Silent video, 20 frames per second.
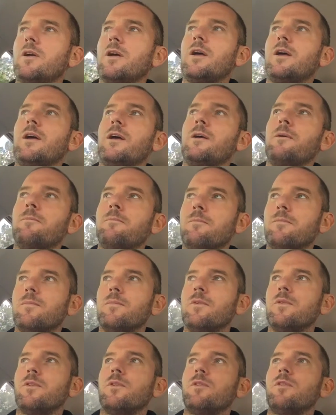Um,
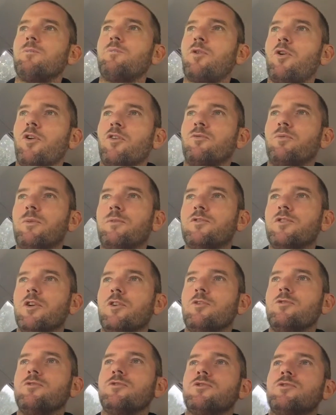the, the, products we
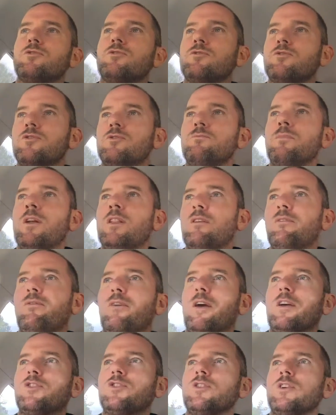chose to
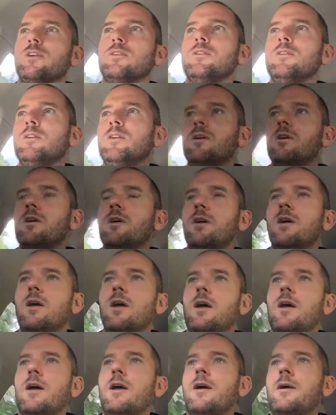manufacture
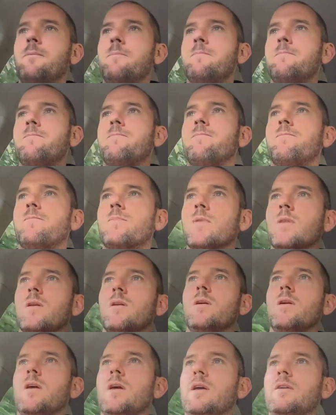
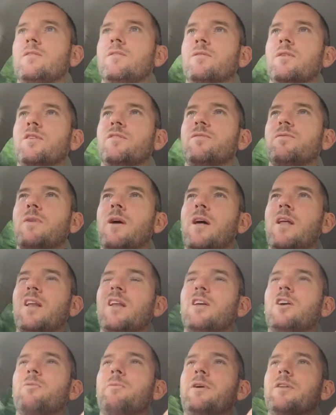um, is, is a
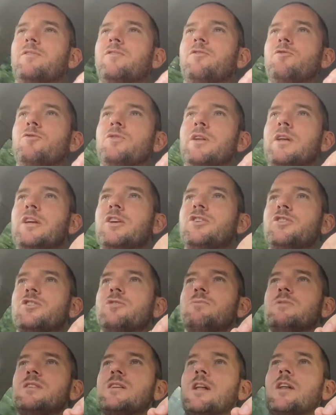little bit too niche
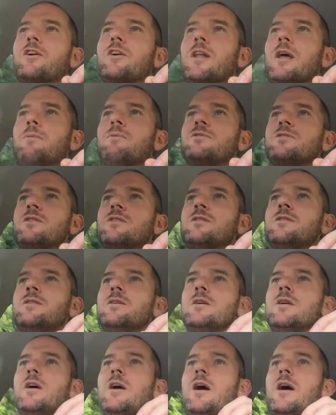to be selling on
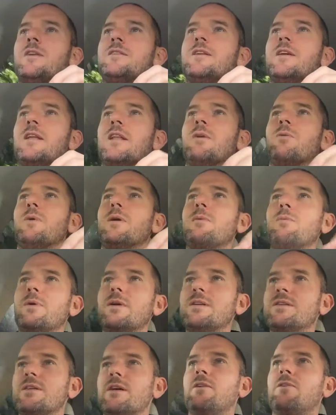Amazon. Ideally, we,
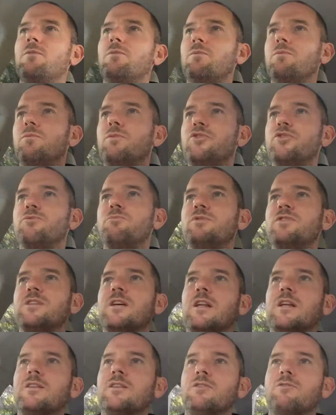we sell we should be
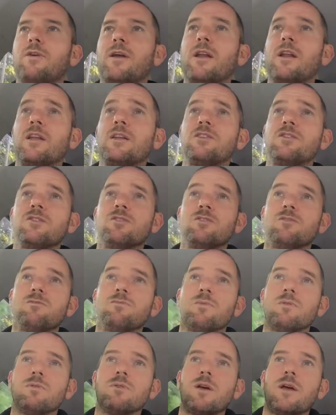selling directly
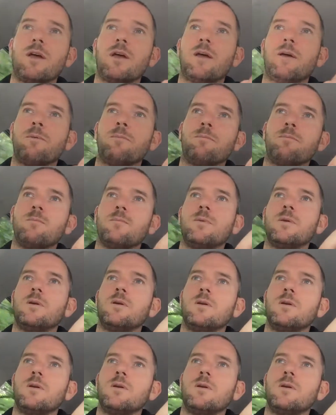to um,